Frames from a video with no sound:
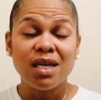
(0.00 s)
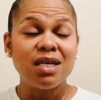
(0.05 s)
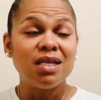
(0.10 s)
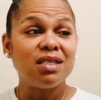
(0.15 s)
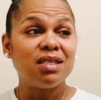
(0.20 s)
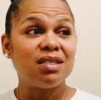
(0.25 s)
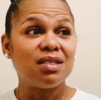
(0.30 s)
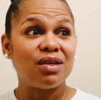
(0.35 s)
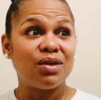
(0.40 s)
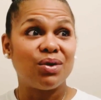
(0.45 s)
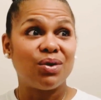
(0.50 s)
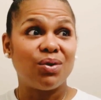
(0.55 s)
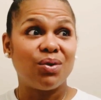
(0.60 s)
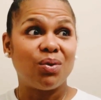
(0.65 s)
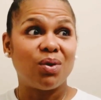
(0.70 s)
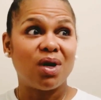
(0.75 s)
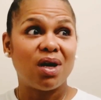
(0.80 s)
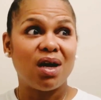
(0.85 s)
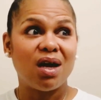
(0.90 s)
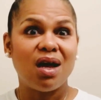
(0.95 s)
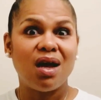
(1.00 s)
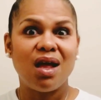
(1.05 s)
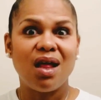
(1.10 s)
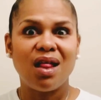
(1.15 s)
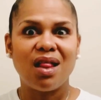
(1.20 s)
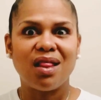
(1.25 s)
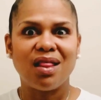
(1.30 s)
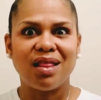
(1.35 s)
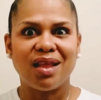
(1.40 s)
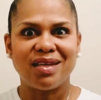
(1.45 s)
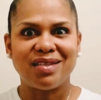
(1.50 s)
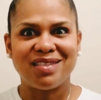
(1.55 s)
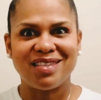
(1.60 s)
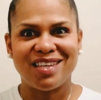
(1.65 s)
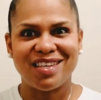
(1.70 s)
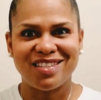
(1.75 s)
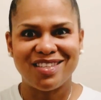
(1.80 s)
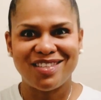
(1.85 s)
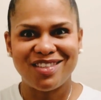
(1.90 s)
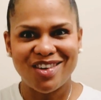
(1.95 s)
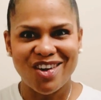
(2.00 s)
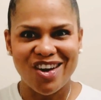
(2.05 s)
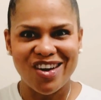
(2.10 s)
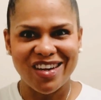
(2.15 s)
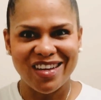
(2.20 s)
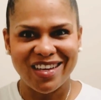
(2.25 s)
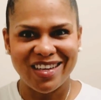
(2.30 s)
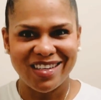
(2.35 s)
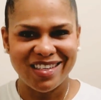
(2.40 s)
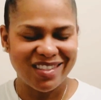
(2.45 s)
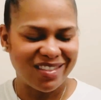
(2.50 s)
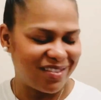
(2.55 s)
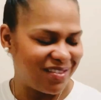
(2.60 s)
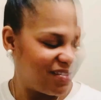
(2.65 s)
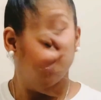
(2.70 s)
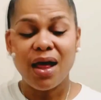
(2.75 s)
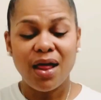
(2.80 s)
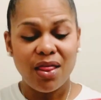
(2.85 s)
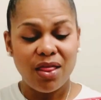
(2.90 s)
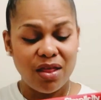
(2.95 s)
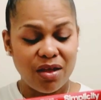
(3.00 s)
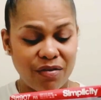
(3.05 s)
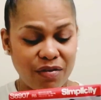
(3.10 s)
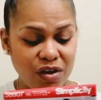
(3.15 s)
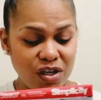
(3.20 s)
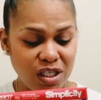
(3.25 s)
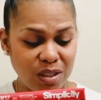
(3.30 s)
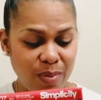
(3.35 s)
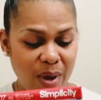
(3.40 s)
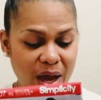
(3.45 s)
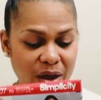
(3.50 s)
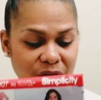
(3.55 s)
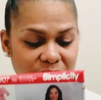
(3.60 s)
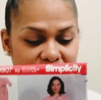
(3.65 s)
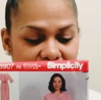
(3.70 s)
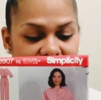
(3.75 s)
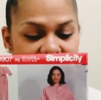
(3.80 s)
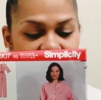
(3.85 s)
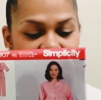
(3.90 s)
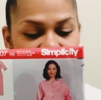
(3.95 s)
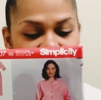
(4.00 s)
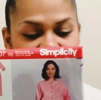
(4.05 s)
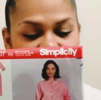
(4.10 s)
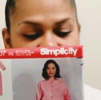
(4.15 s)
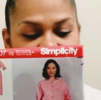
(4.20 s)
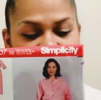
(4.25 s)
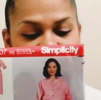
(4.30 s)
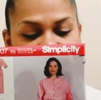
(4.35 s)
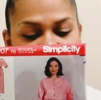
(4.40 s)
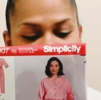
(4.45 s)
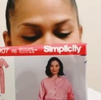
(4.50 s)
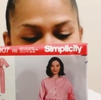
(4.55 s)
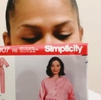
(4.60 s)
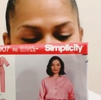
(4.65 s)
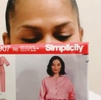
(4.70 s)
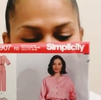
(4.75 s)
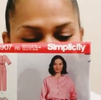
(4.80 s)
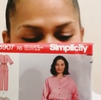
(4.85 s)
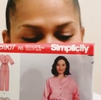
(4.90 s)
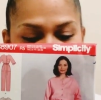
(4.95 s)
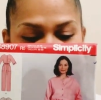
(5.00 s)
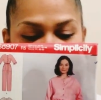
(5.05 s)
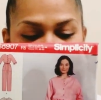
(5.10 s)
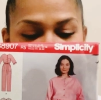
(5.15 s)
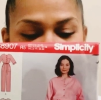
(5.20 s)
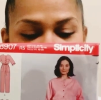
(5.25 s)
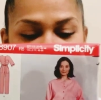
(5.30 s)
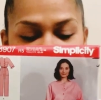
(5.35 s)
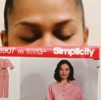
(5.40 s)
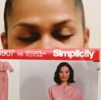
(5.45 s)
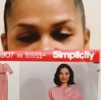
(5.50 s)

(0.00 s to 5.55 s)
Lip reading: So let's get started. The first pattern I have here is Simplicity